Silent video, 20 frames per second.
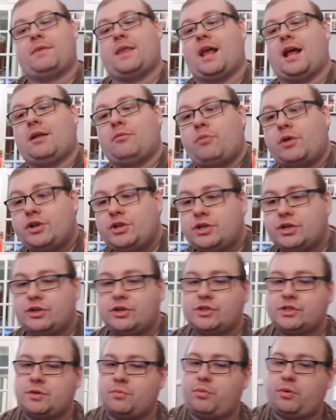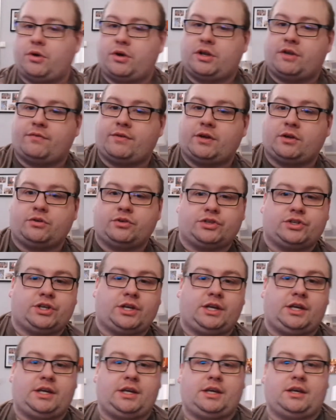And when she goes to Ponyville,
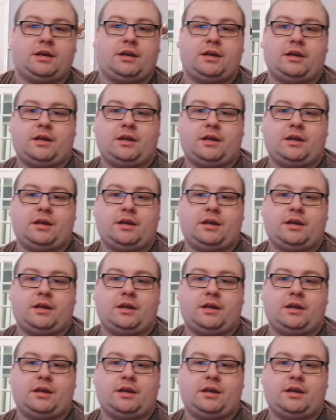she